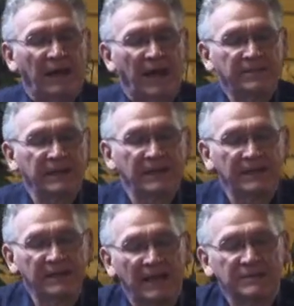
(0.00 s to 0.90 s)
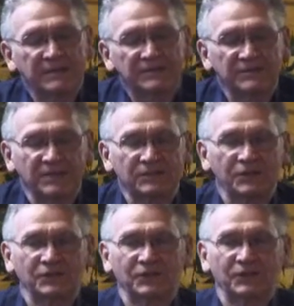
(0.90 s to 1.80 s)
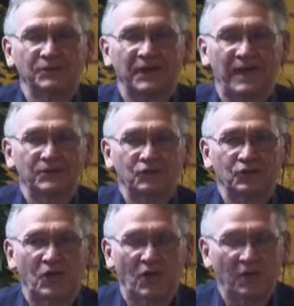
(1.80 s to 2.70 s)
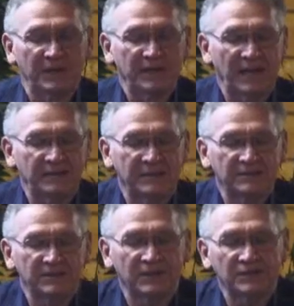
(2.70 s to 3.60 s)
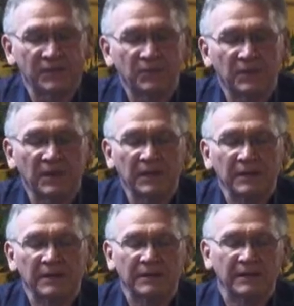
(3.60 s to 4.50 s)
And then in 1962, as you know, and in 1963,